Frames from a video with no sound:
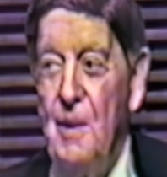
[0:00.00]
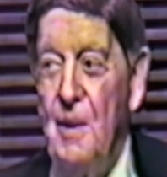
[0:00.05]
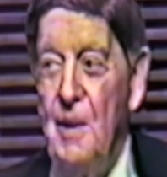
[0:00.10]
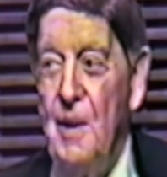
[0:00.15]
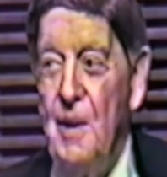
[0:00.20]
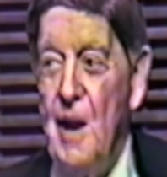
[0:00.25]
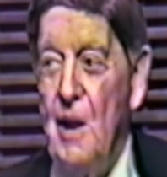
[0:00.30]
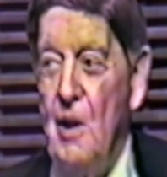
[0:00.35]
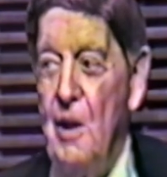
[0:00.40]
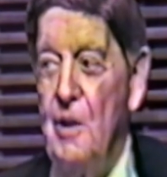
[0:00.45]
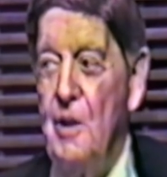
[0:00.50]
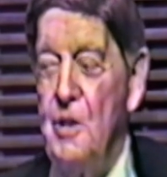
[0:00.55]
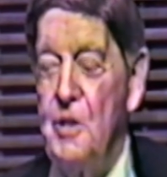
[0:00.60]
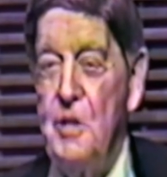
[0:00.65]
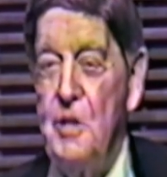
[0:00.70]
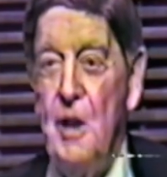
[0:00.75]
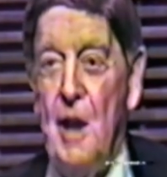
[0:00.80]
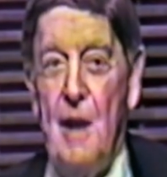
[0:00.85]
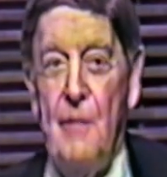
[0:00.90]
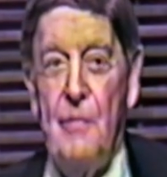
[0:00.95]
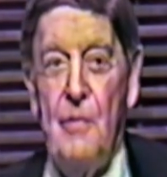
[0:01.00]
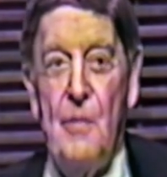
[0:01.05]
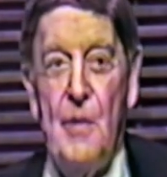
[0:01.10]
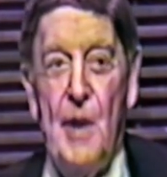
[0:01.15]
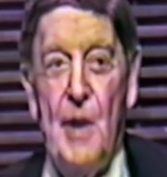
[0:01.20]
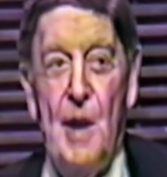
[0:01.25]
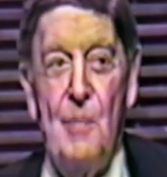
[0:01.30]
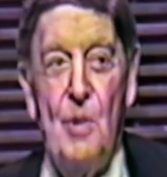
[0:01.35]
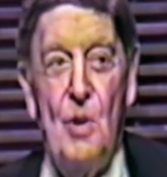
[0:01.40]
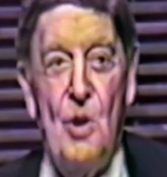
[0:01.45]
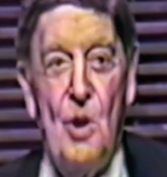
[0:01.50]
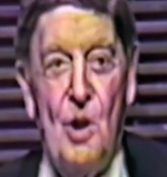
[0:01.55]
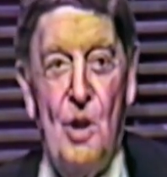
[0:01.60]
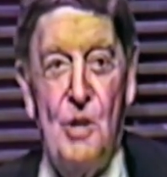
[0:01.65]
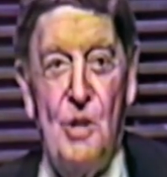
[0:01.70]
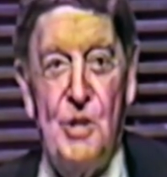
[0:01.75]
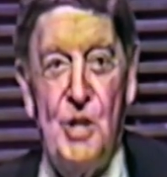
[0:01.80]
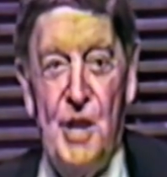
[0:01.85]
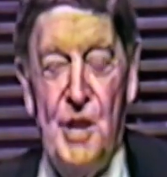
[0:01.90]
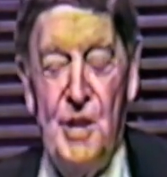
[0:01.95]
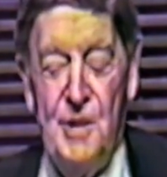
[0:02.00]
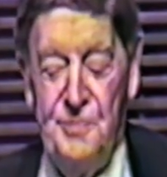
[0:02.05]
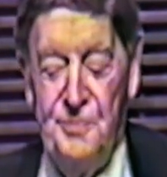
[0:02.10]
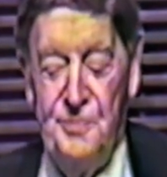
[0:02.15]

got on the staff of Admiral Halsey.